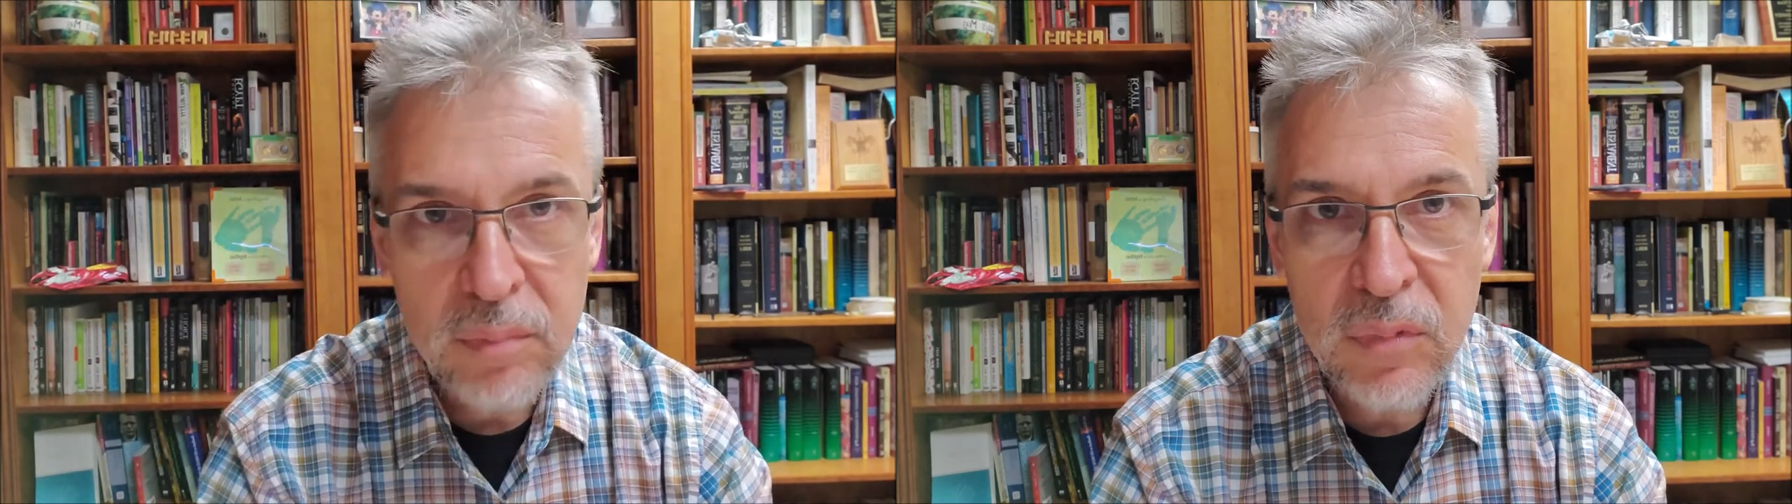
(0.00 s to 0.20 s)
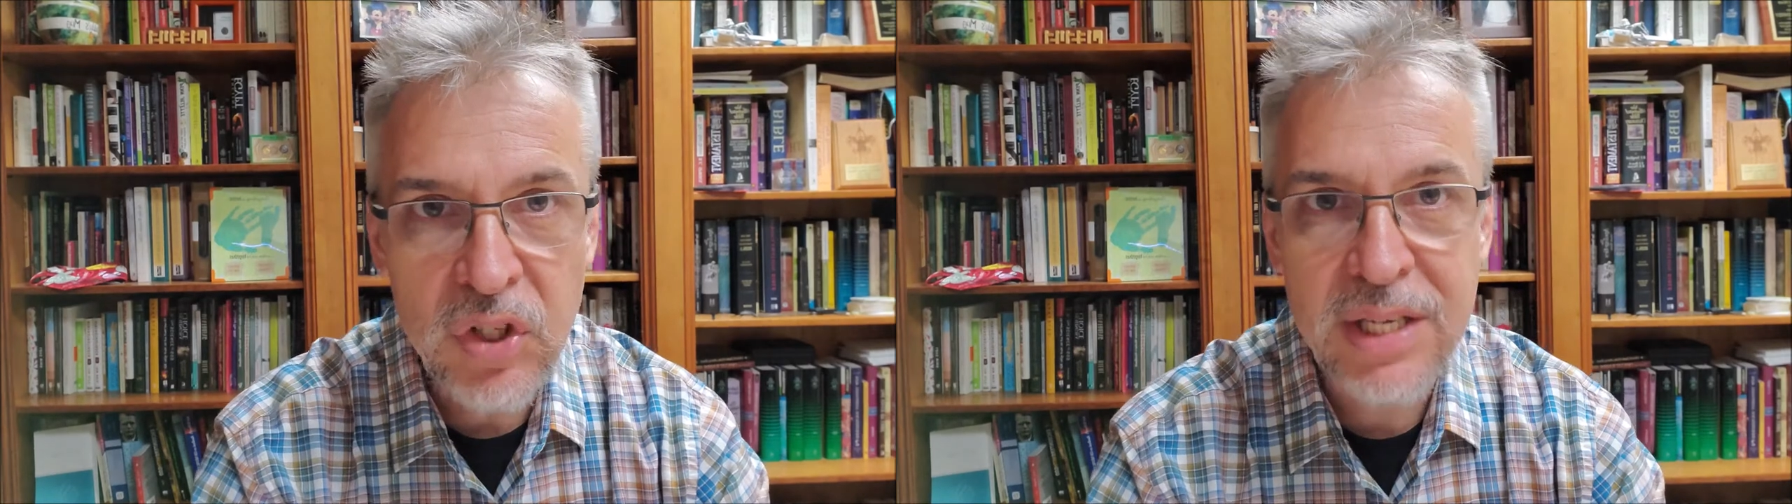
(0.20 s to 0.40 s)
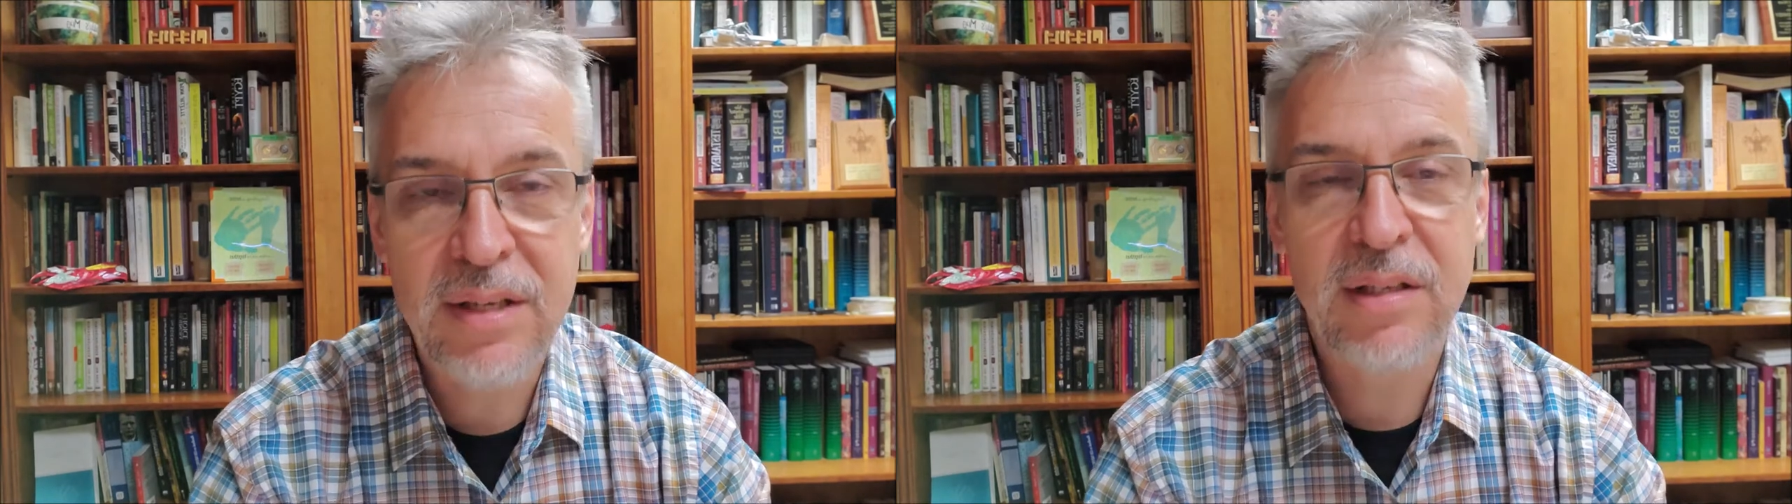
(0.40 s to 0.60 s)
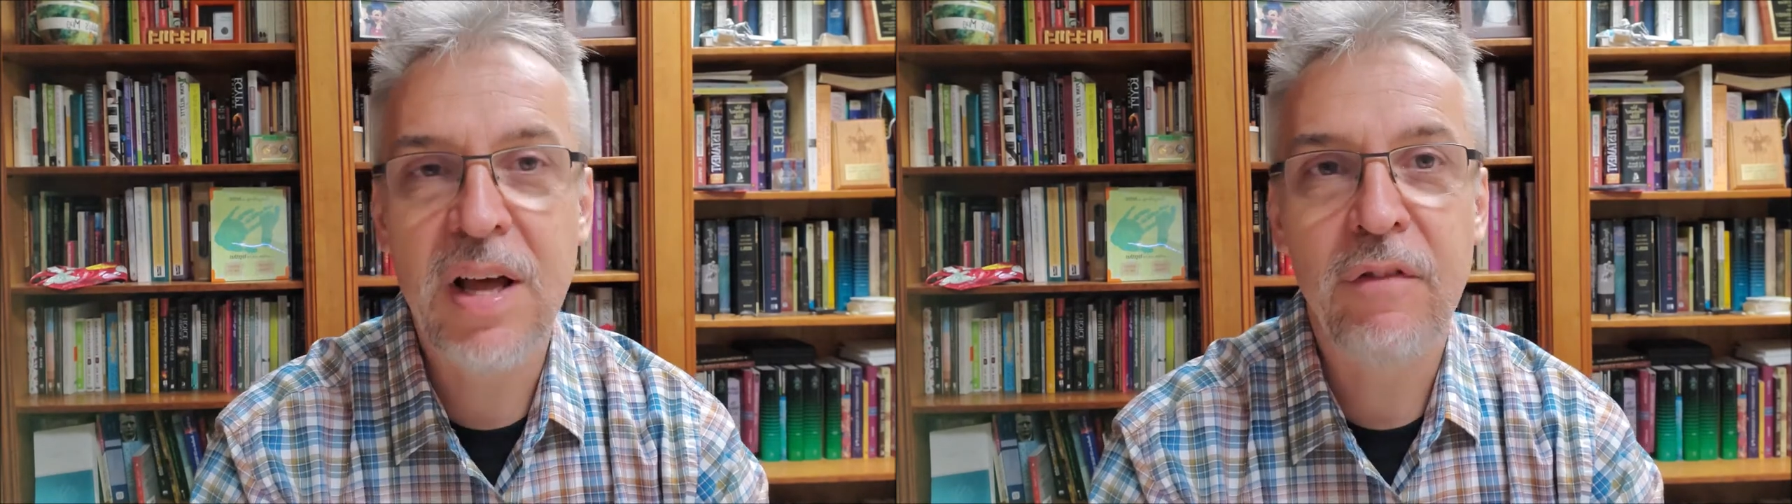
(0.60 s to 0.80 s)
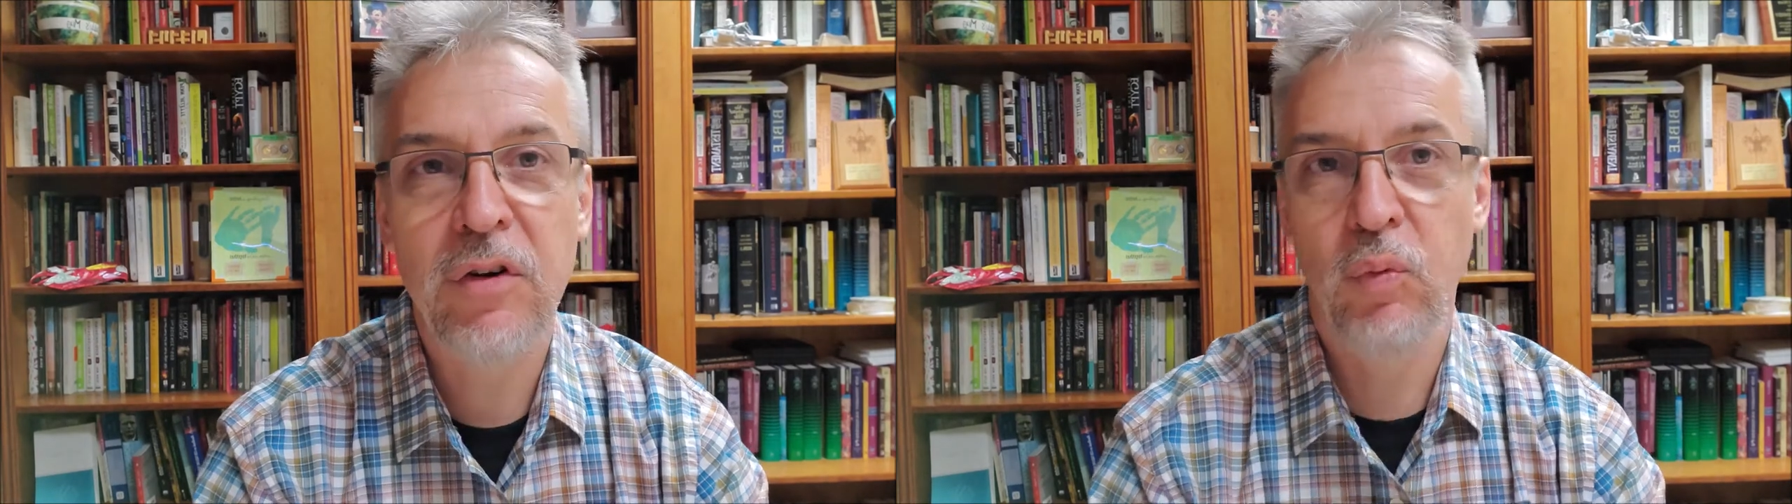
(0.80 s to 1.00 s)
Jesus
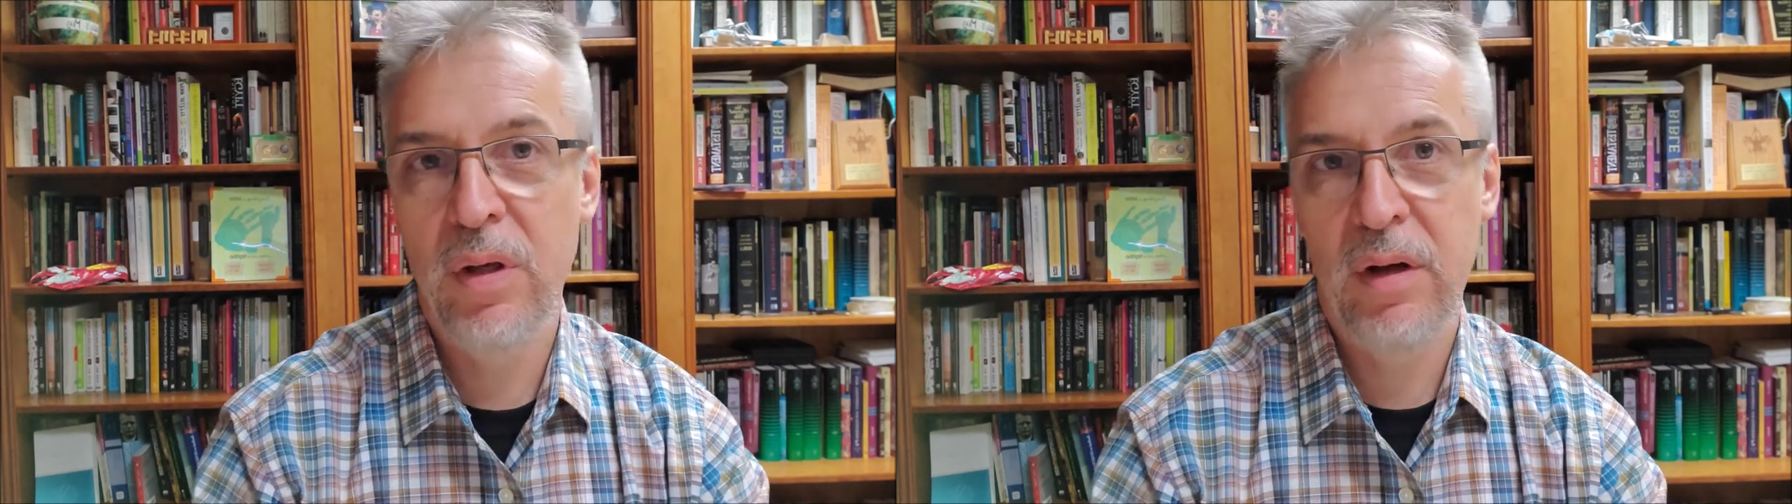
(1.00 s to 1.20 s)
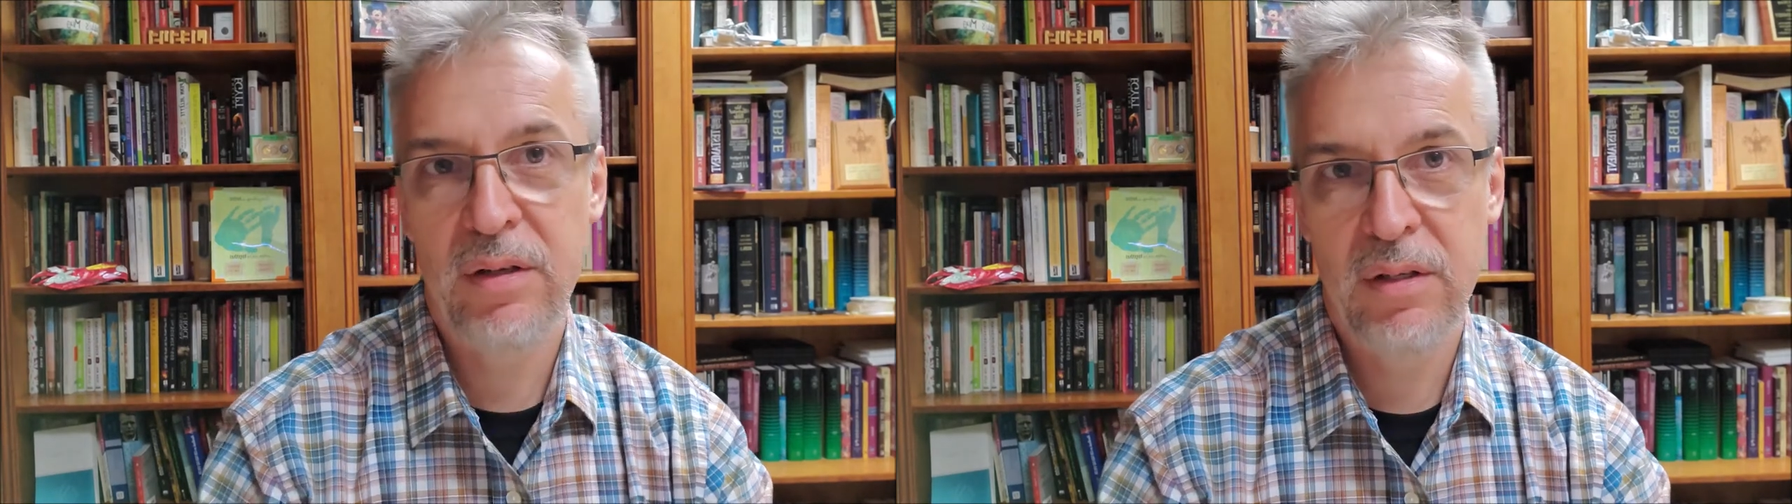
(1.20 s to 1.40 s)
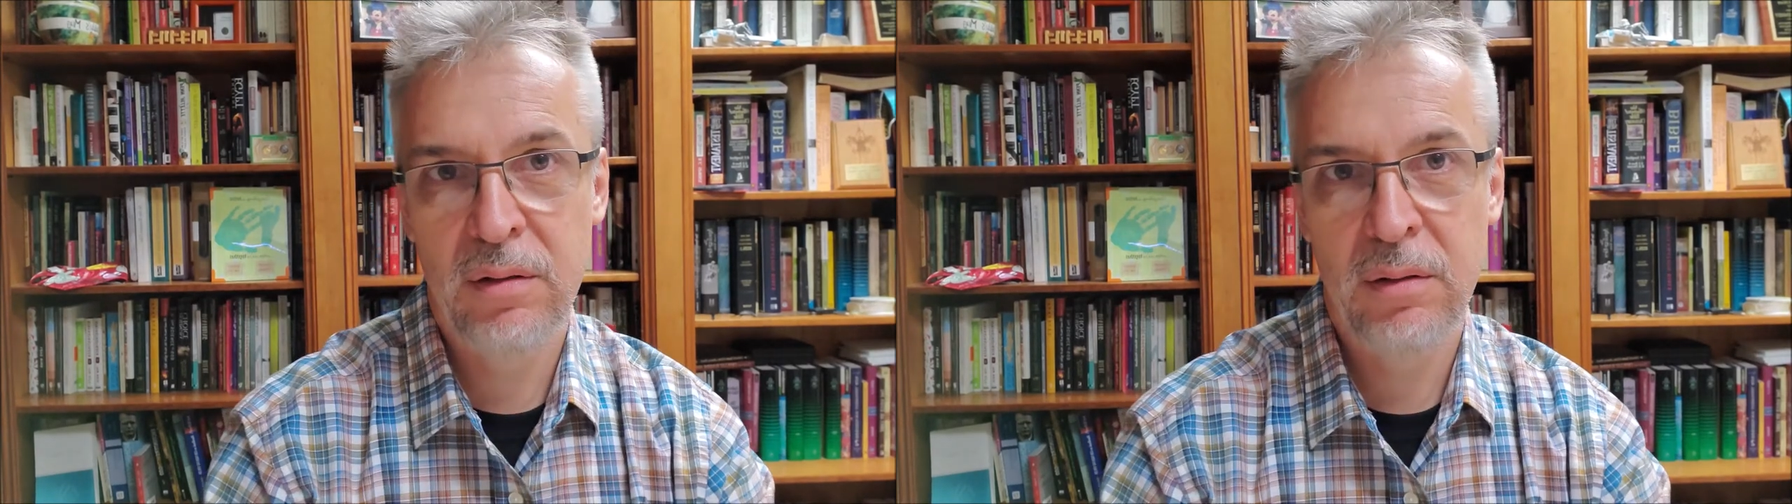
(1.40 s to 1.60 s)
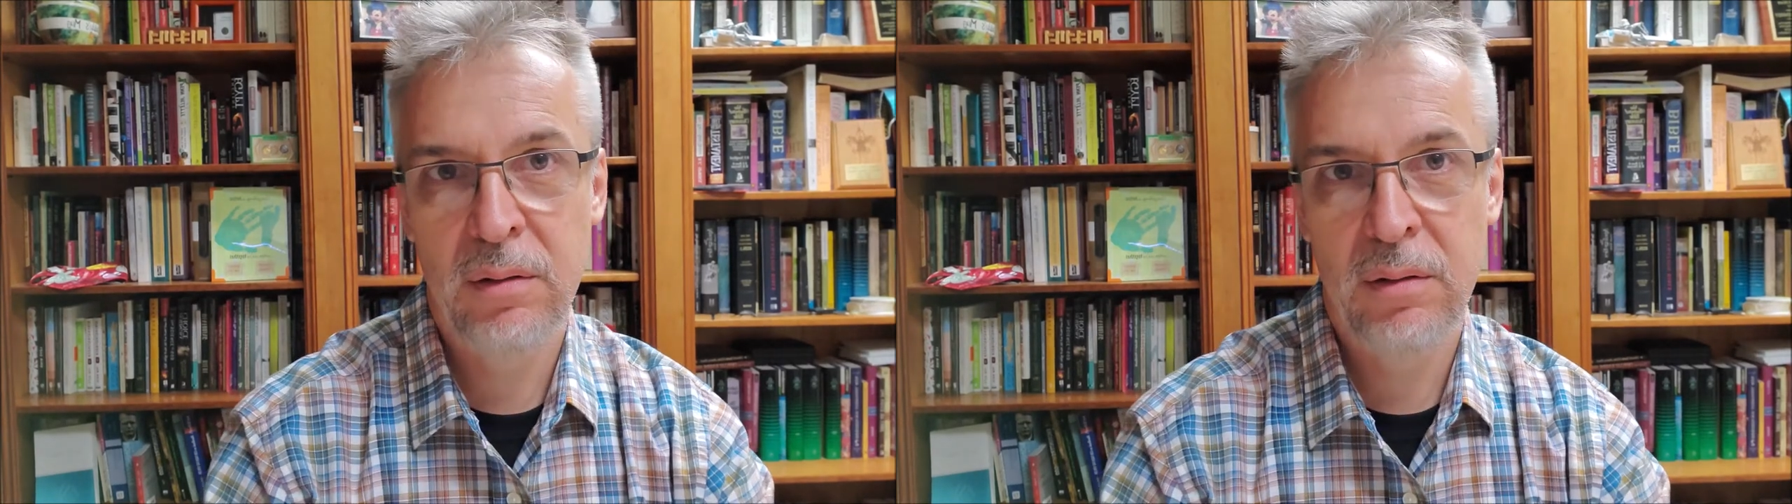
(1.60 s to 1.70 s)
suffers with us,